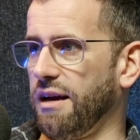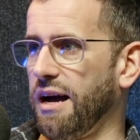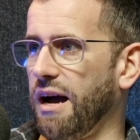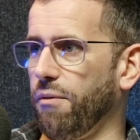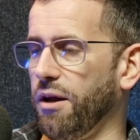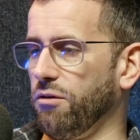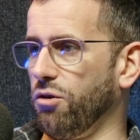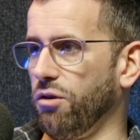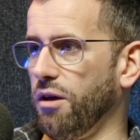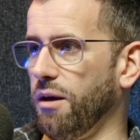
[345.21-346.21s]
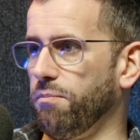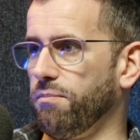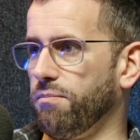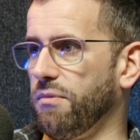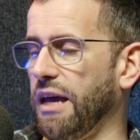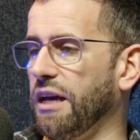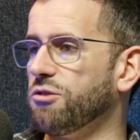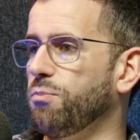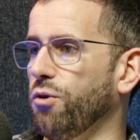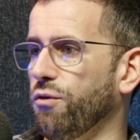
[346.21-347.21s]
I went and got the
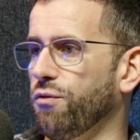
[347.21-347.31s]
textbook